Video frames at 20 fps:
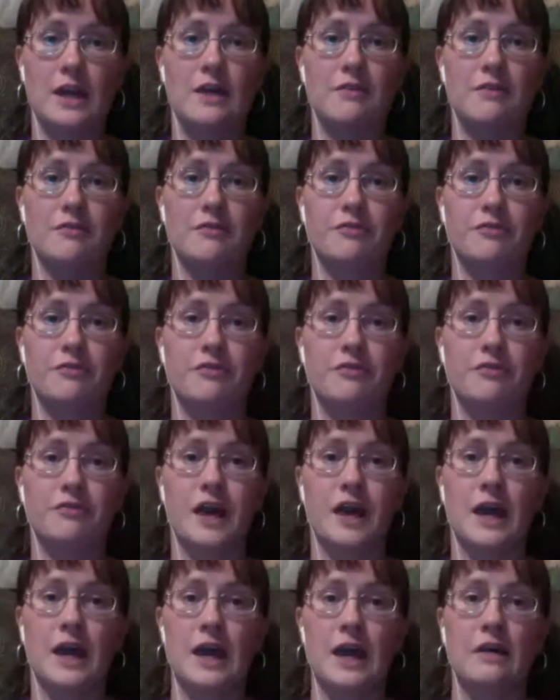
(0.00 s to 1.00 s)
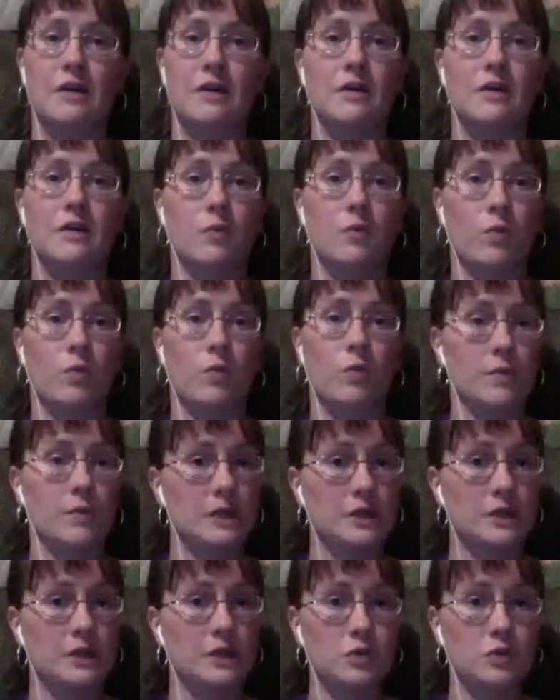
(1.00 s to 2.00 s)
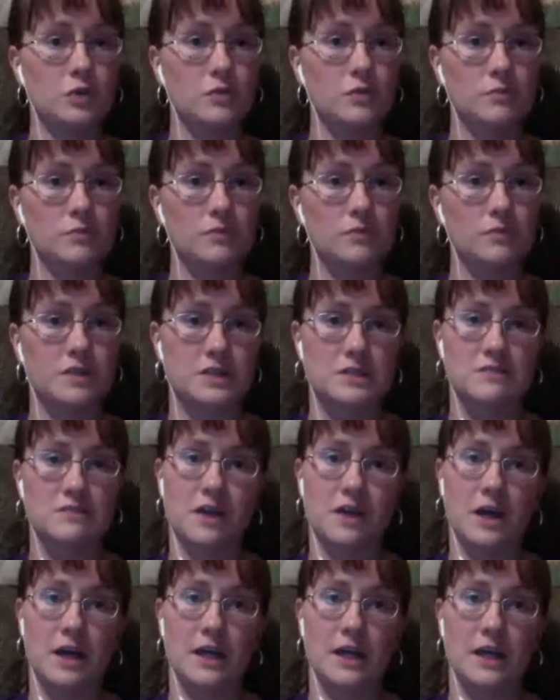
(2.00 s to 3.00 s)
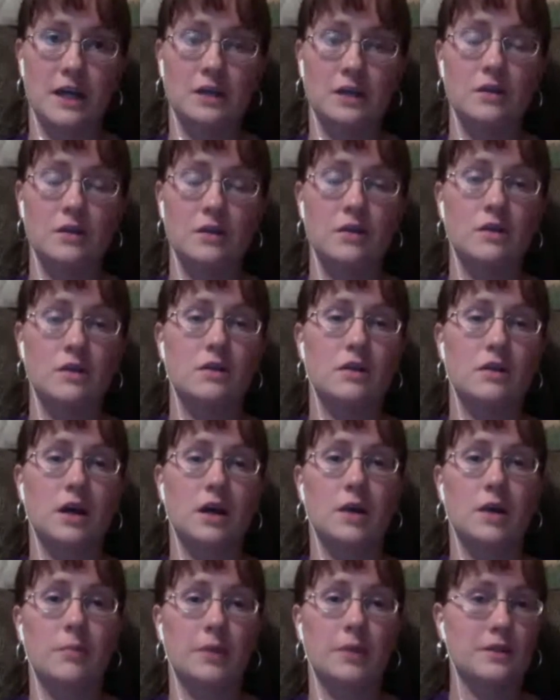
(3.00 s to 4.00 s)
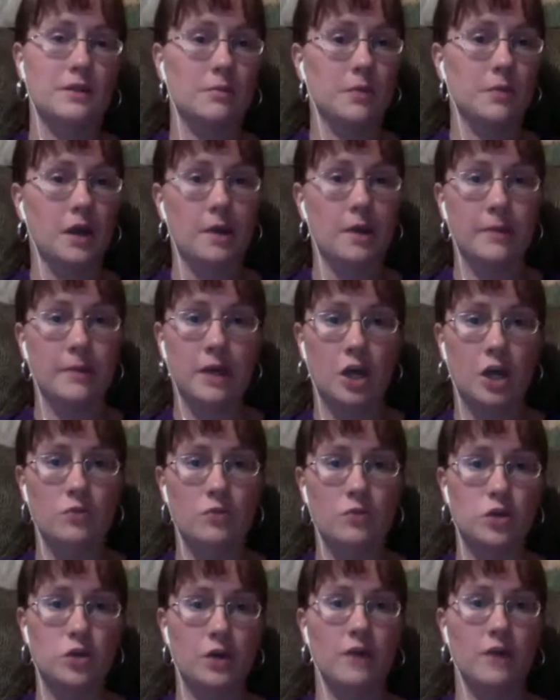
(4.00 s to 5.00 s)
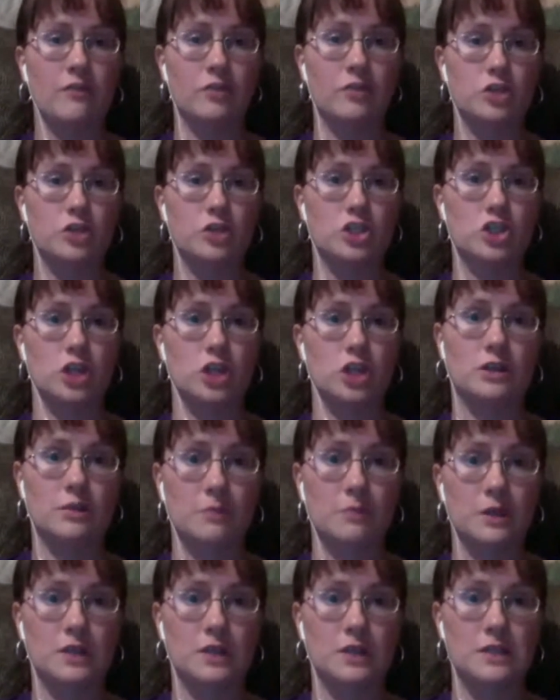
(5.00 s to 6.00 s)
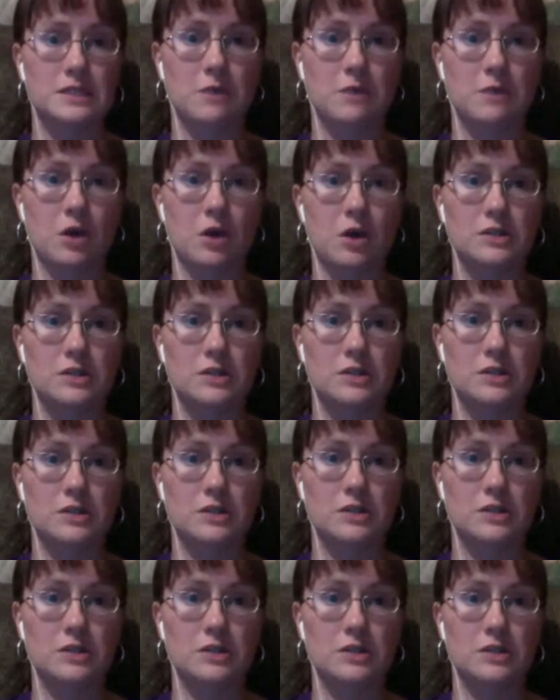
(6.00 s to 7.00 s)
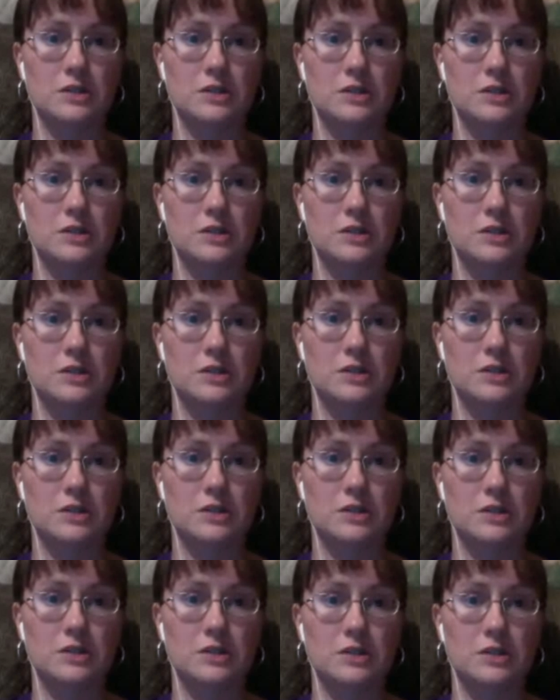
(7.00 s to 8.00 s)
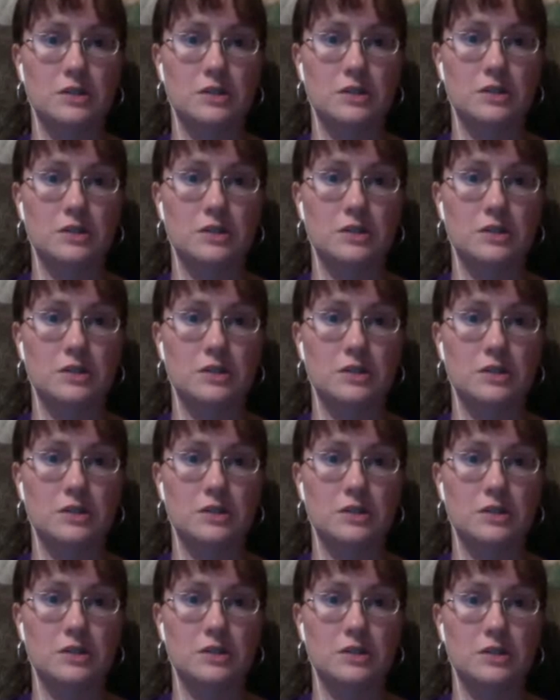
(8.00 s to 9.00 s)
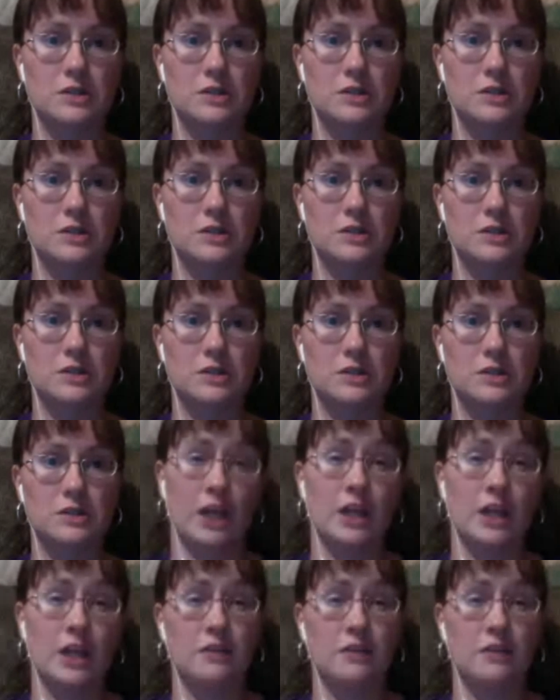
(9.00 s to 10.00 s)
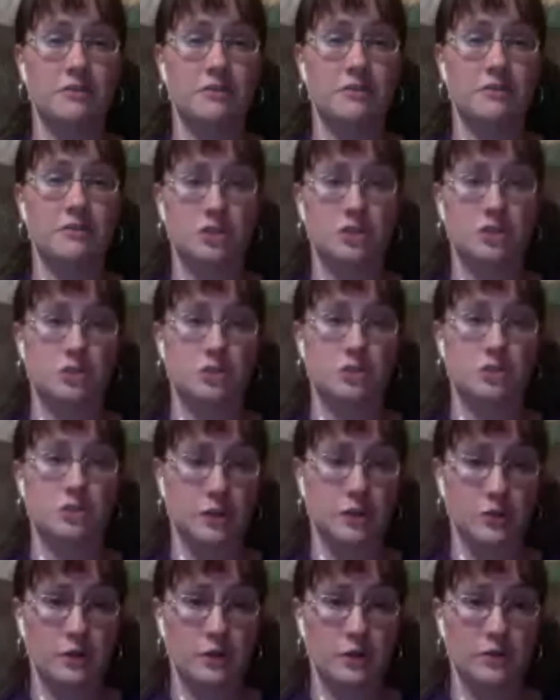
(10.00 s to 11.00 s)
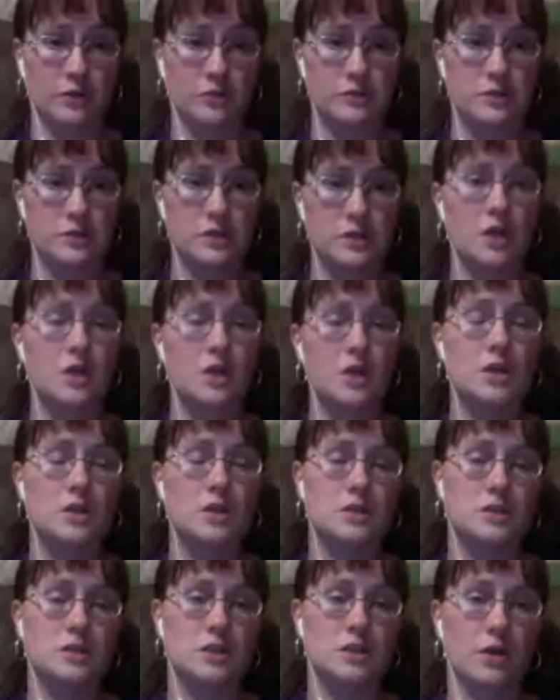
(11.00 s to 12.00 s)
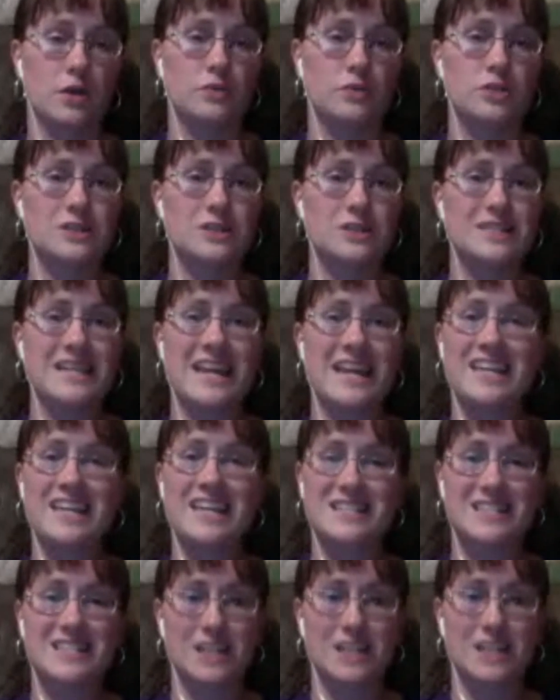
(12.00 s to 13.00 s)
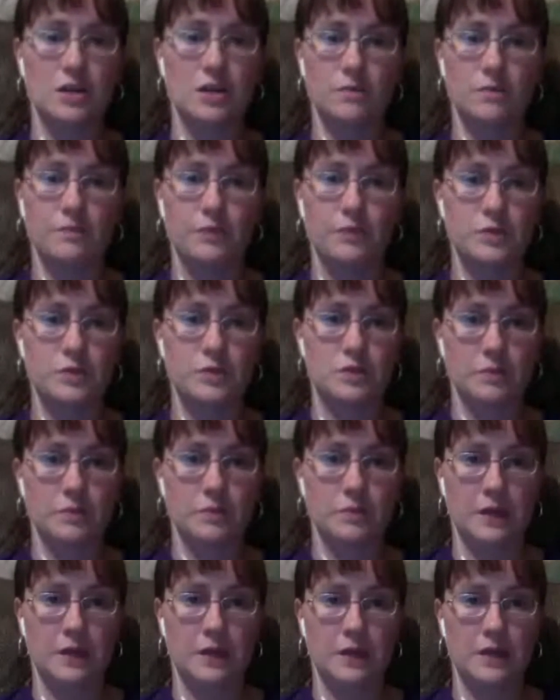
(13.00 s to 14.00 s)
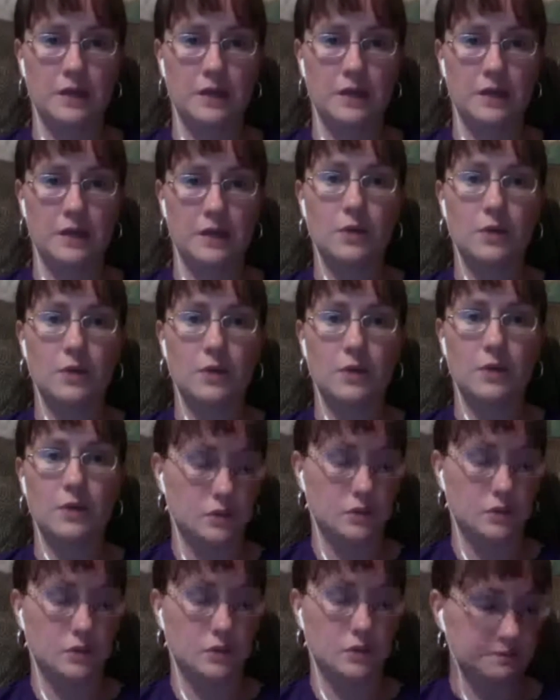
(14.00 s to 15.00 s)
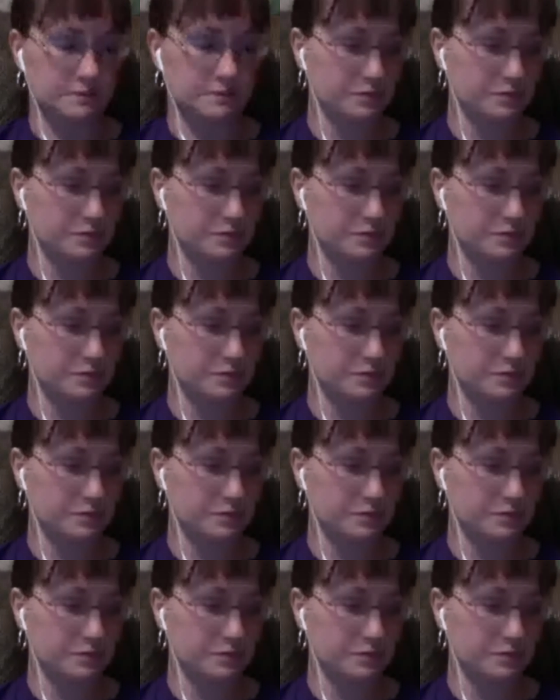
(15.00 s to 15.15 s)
If they want to be in the room, that's fine. Let them come and go. Don't ever just shut them in a small, tiny room and force them to smell oils, because that can actually create an aversion to the oils. So just take it slow was her main thing with animals.